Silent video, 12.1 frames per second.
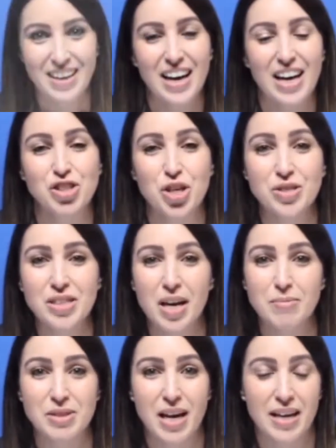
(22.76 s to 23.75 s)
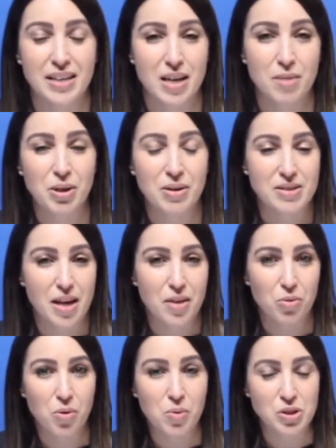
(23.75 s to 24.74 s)
I chose to come to iday because I
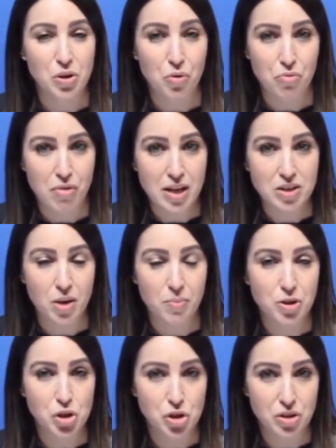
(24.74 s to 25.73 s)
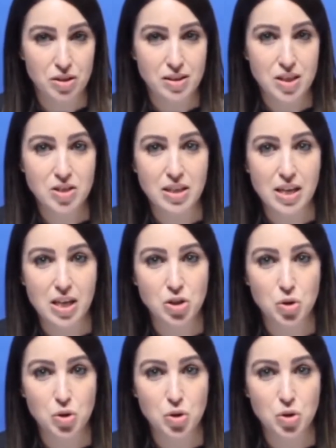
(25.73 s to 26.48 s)
thought it was a great opportunity to get